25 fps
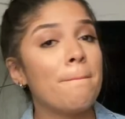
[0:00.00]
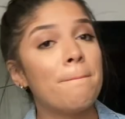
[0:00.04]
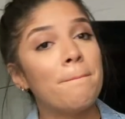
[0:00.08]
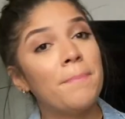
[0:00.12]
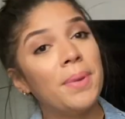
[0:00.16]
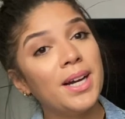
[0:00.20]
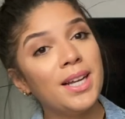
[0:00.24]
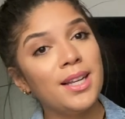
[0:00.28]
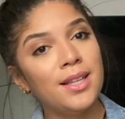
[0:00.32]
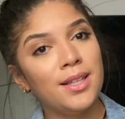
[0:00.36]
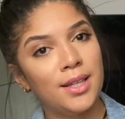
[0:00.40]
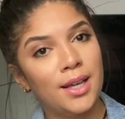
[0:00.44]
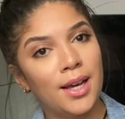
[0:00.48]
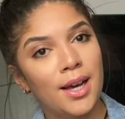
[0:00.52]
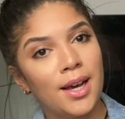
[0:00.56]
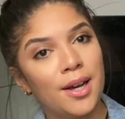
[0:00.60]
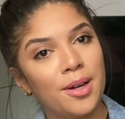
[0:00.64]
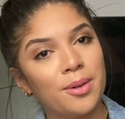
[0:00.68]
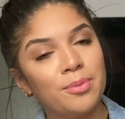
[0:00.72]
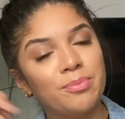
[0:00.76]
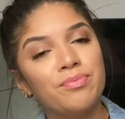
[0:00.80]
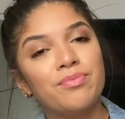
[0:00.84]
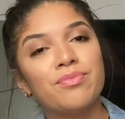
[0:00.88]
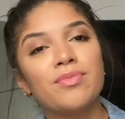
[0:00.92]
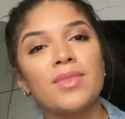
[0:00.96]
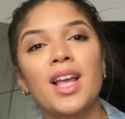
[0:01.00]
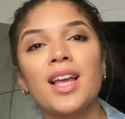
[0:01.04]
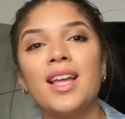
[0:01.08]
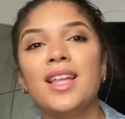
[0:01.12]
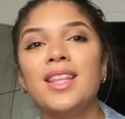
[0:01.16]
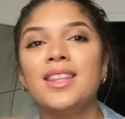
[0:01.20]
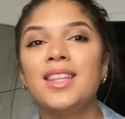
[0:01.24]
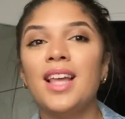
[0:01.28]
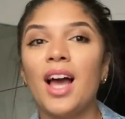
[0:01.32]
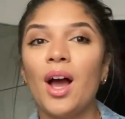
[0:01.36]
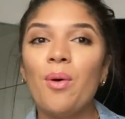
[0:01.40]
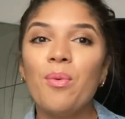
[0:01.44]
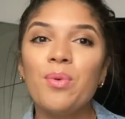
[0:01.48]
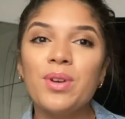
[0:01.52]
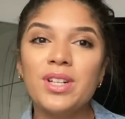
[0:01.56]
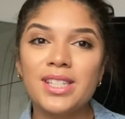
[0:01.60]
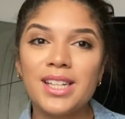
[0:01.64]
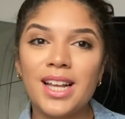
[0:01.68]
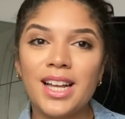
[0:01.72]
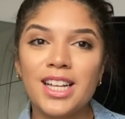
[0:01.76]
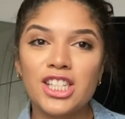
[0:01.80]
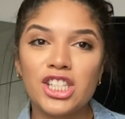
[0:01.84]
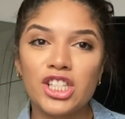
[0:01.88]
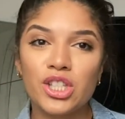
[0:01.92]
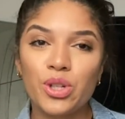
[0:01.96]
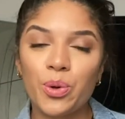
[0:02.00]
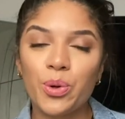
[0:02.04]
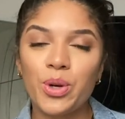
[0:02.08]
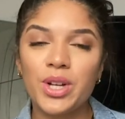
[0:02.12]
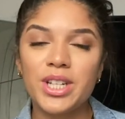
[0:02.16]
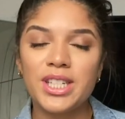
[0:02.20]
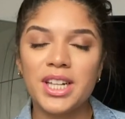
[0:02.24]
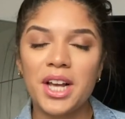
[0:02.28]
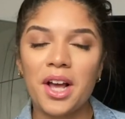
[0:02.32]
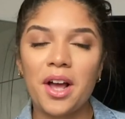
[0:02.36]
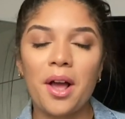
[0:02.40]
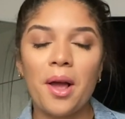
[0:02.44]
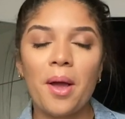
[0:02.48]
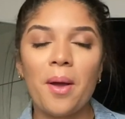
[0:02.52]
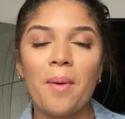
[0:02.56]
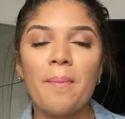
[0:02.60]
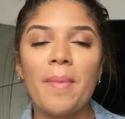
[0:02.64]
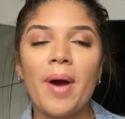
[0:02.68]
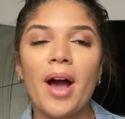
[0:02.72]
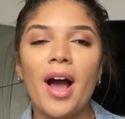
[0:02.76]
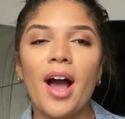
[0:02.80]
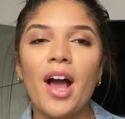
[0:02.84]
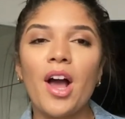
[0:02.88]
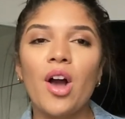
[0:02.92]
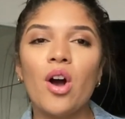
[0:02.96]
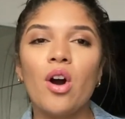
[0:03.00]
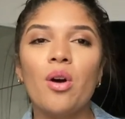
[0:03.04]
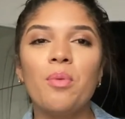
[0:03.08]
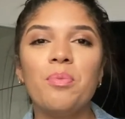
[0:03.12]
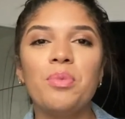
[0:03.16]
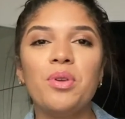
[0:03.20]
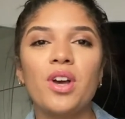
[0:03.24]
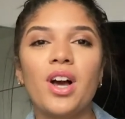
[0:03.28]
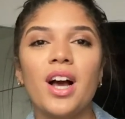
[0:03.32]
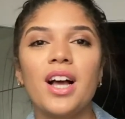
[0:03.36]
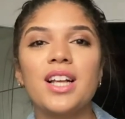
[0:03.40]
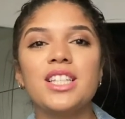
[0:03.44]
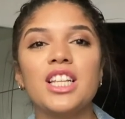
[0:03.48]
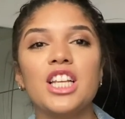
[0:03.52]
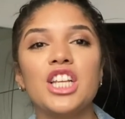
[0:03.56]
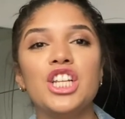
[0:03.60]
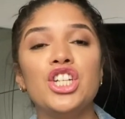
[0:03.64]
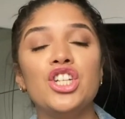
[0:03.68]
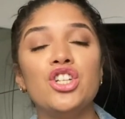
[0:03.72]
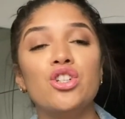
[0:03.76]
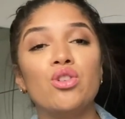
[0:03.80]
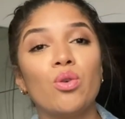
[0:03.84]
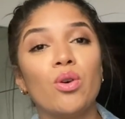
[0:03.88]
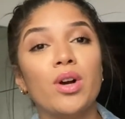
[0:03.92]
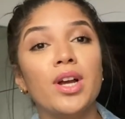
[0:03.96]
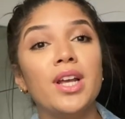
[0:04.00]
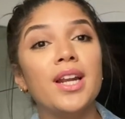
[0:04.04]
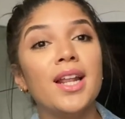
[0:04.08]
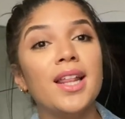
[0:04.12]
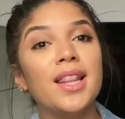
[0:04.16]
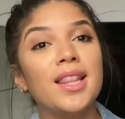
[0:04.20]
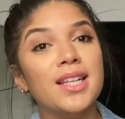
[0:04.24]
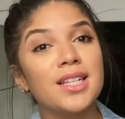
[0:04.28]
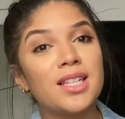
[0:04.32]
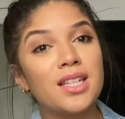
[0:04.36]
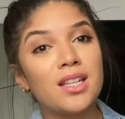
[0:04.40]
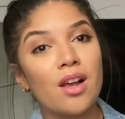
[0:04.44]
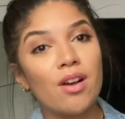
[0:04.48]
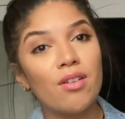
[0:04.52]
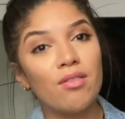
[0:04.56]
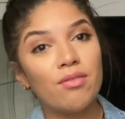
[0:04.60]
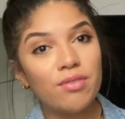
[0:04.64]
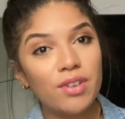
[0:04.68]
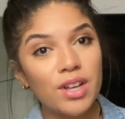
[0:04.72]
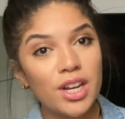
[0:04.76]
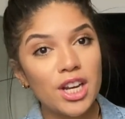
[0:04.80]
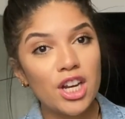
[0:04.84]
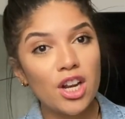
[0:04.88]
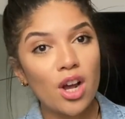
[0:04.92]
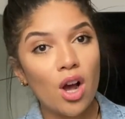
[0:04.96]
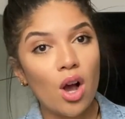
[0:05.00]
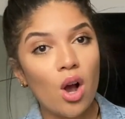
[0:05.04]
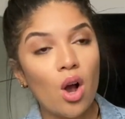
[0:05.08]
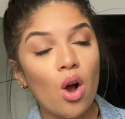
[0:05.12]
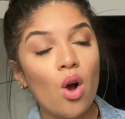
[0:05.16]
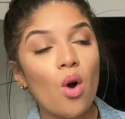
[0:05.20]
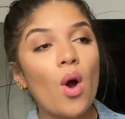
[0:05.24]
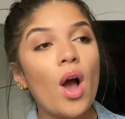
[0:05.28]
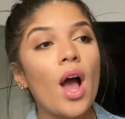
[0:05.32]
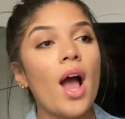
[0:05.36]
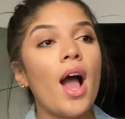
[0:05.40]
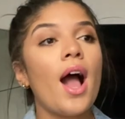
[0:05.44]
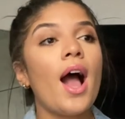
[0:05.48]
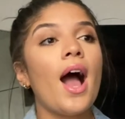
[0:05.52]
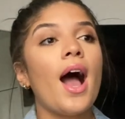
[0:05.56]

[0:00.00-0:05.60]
But yeah. That was that story time. I hope you guys enjoyed this video.